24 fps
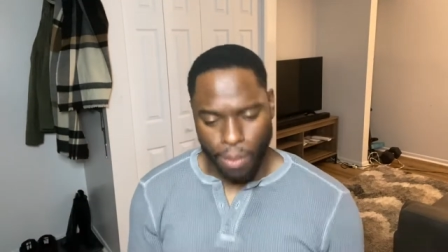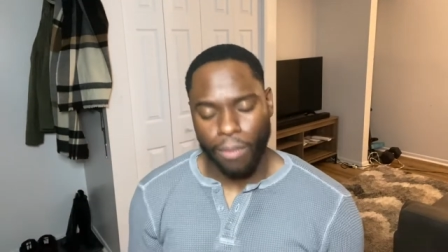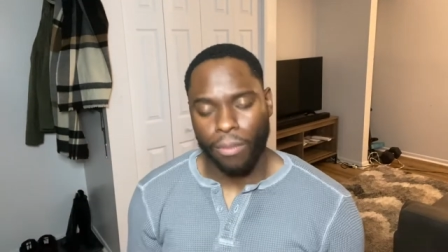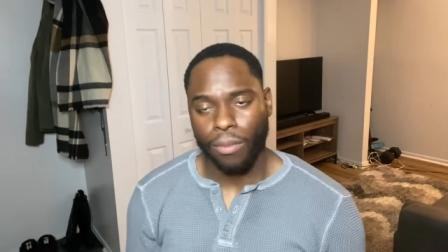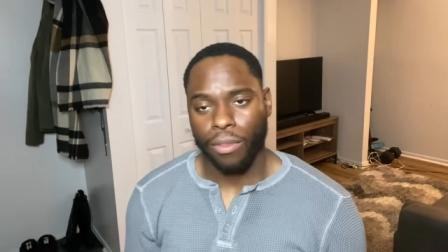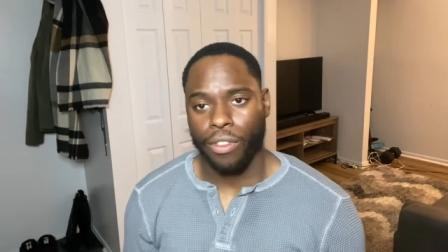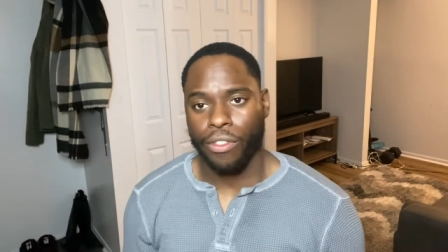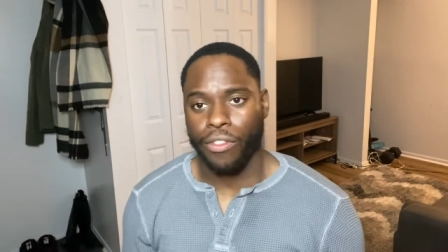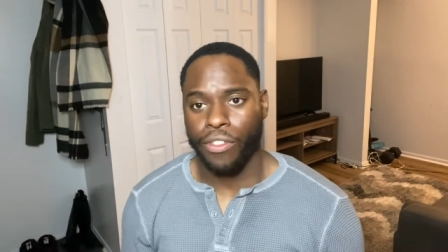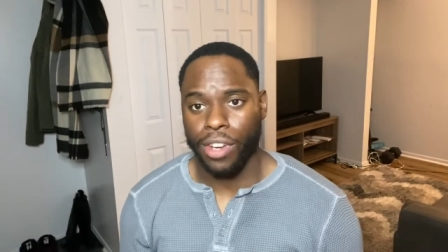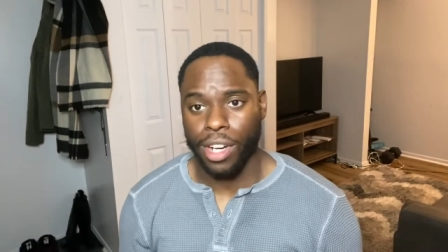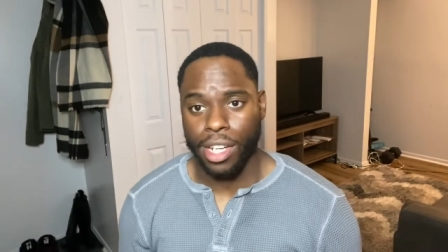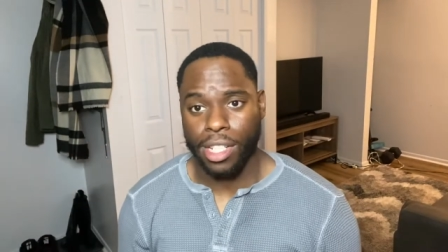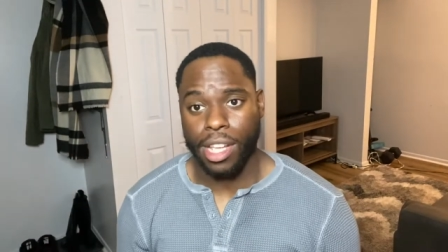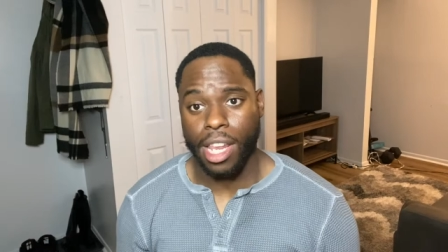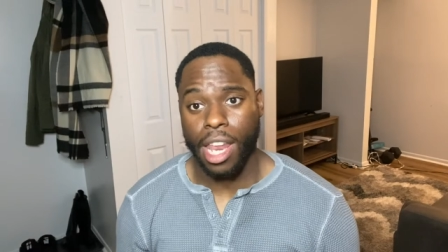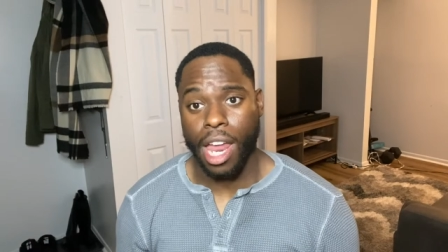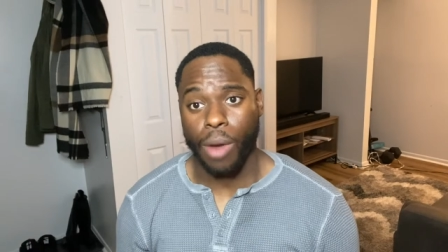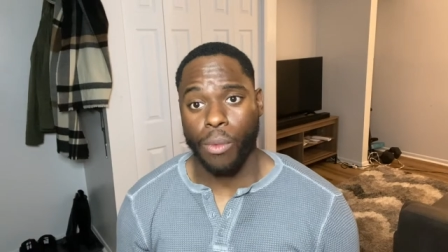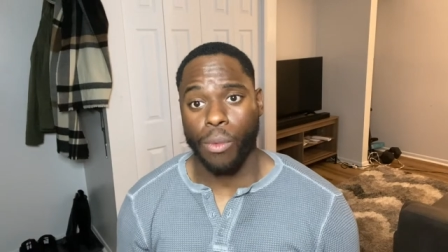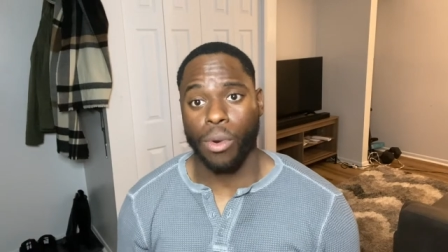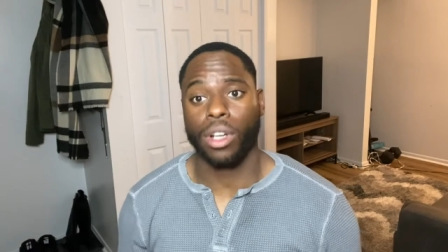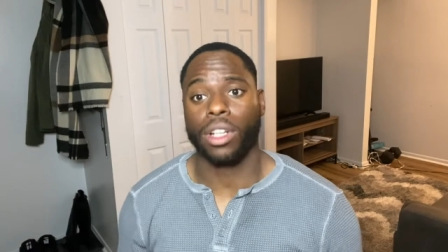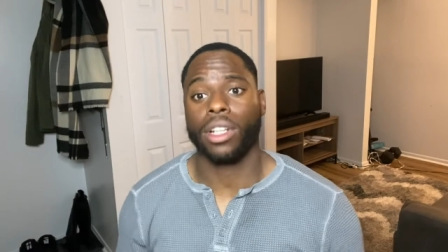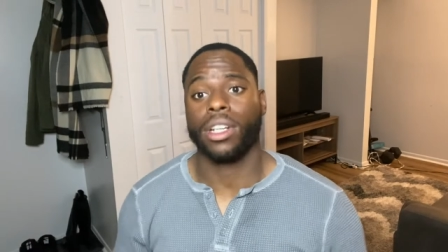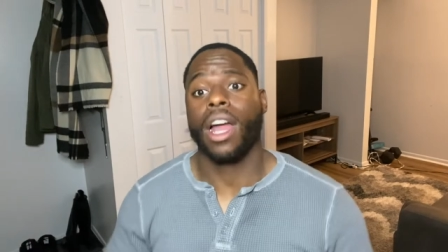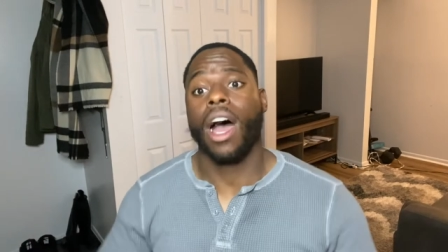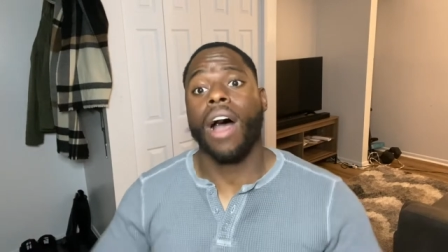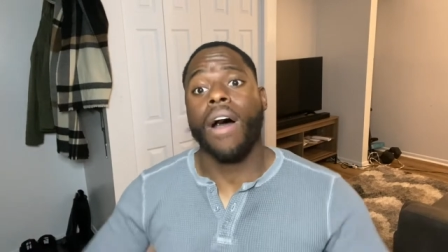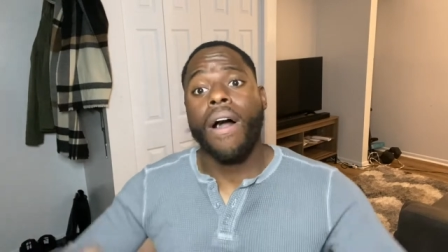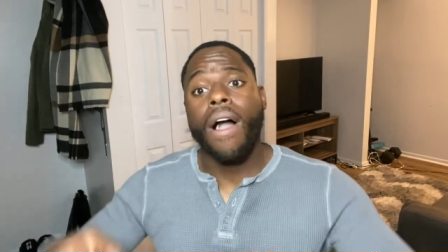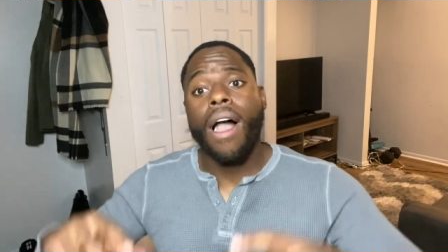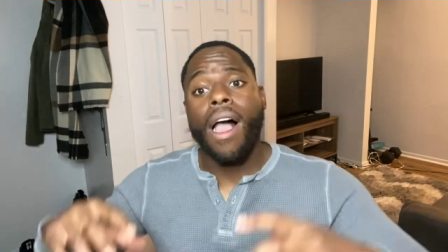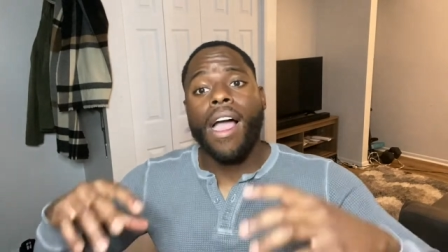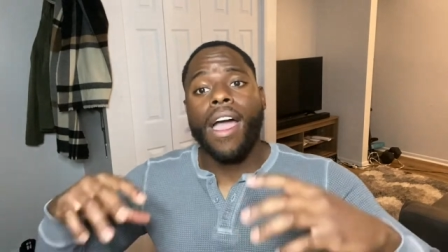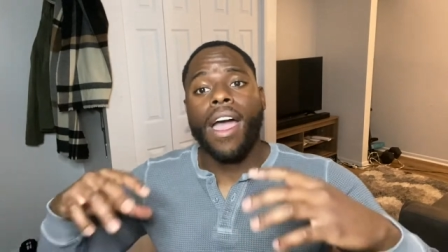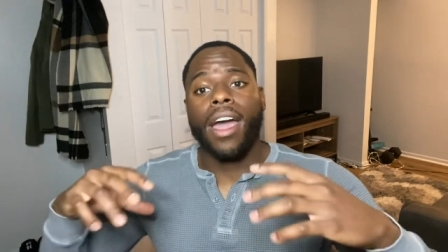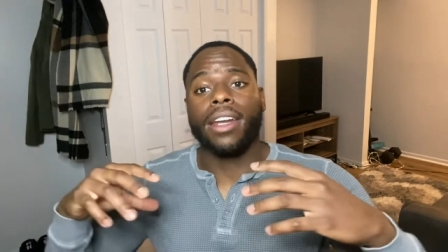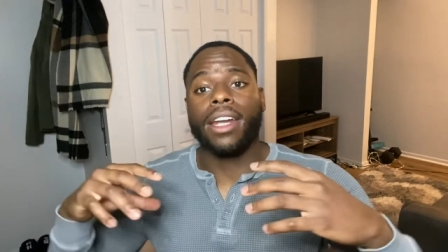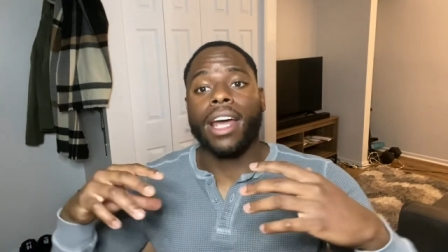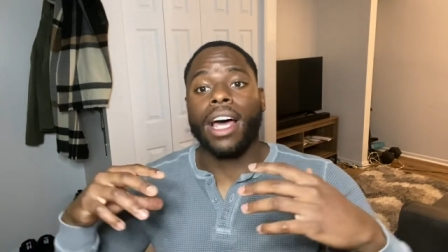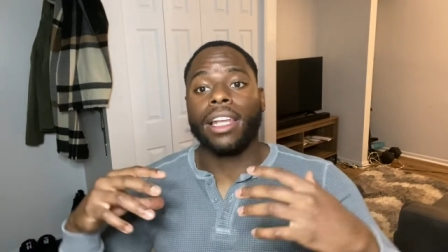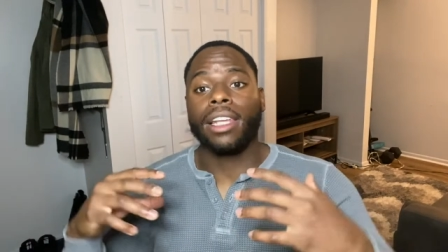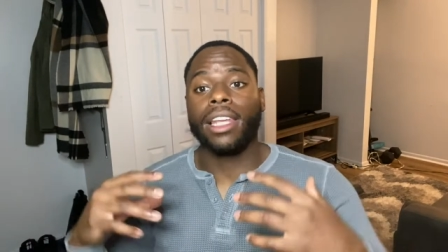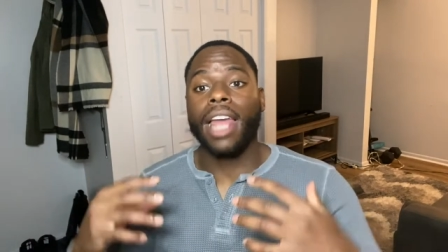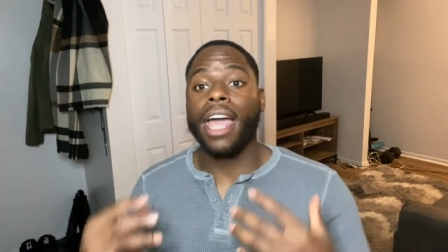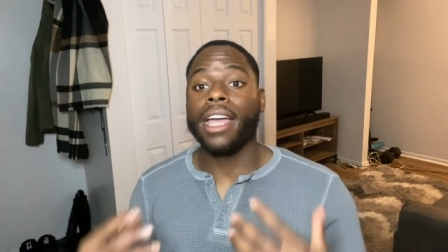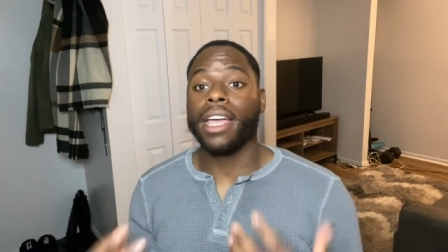fitness, I like working out, and I
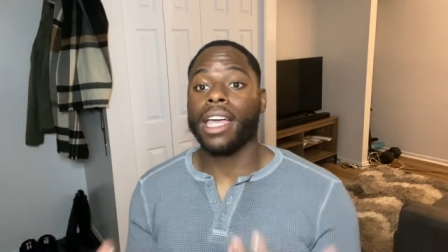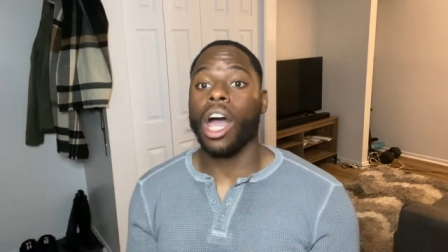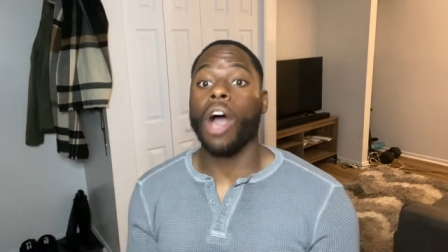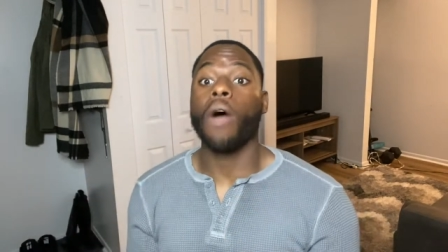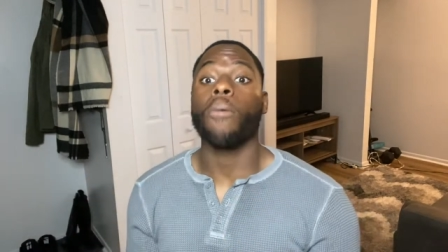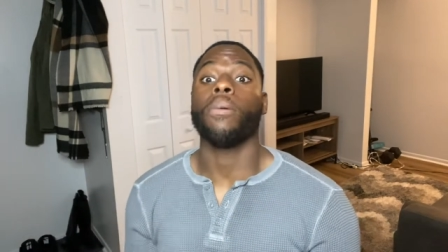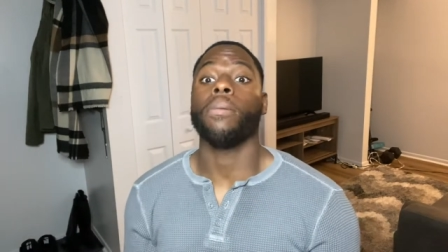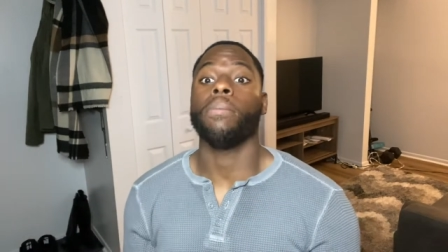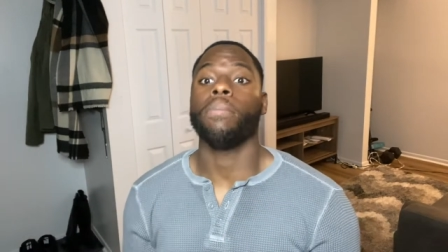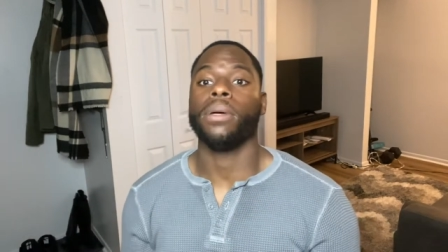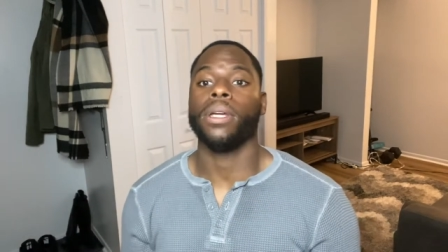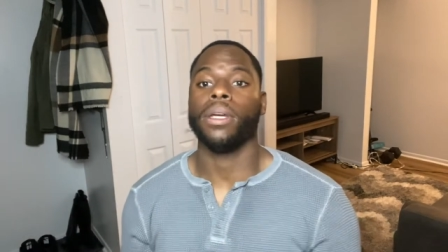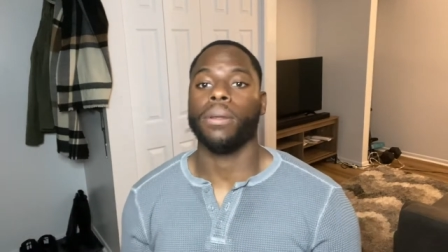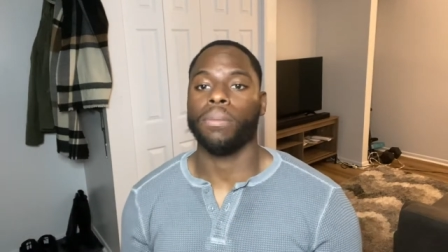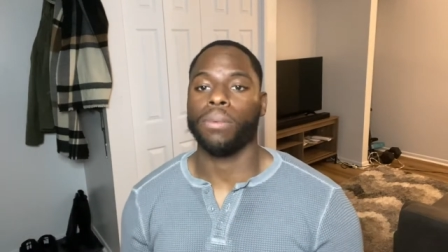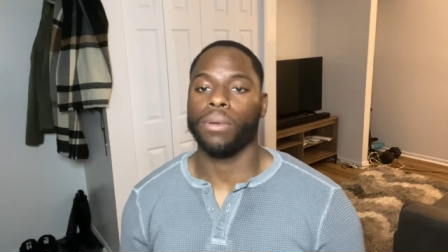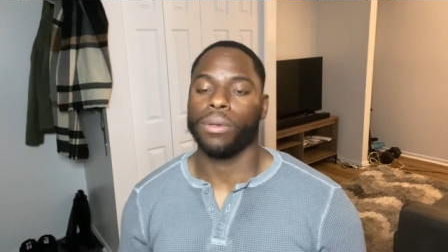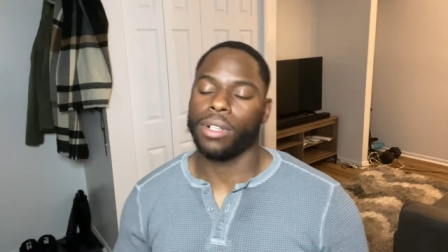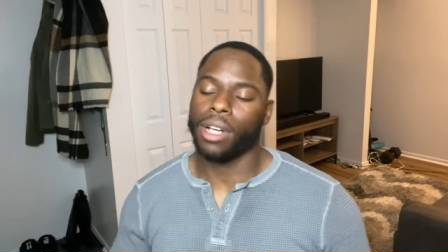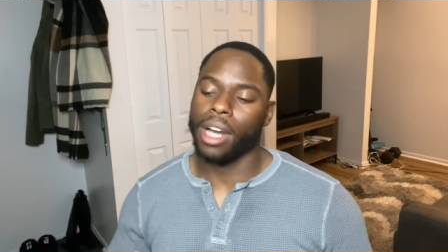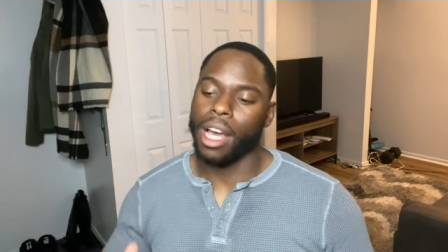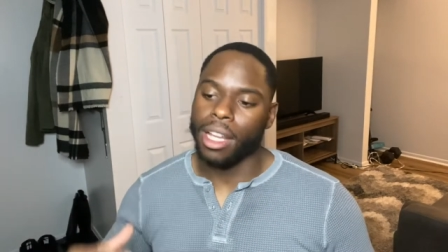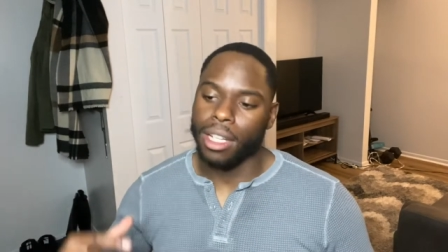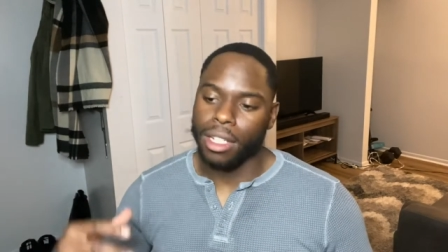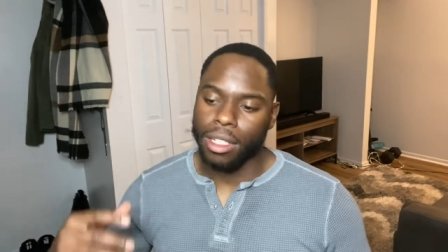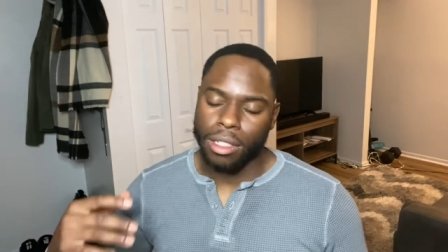like helping people and I,